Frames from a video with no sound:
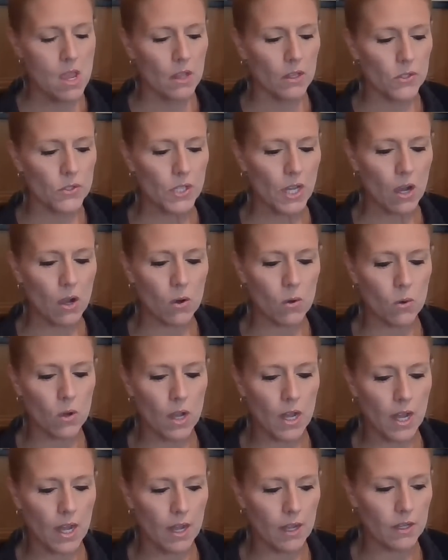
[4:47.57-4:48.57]
So
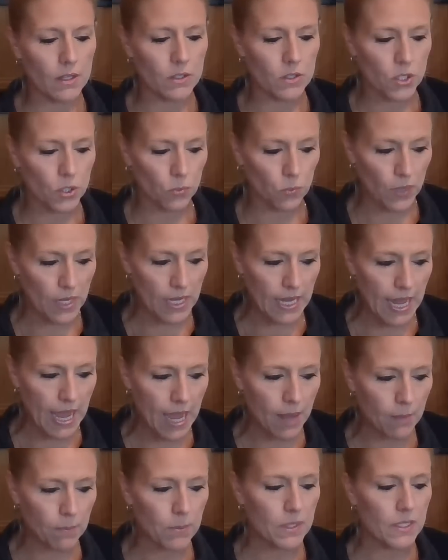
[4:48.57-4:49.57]
to
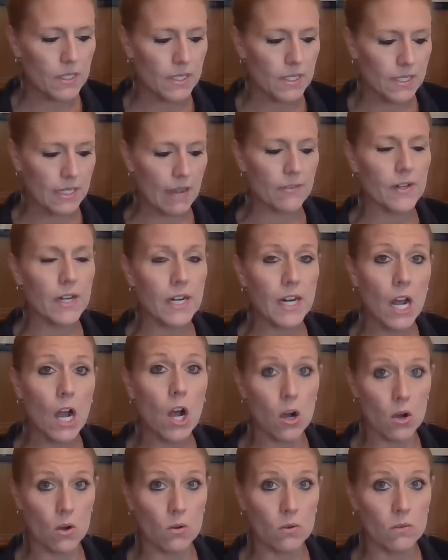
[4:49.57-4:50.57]
recap,
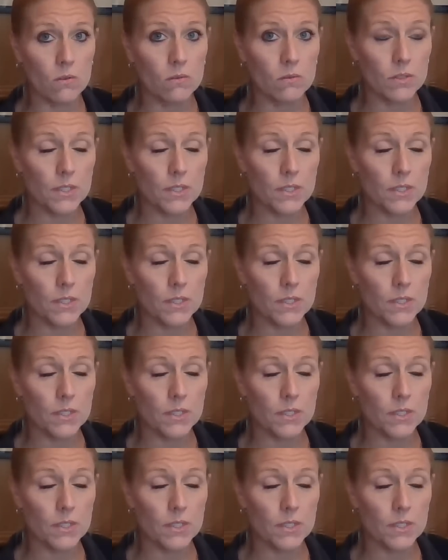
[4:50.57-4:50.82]
7-0,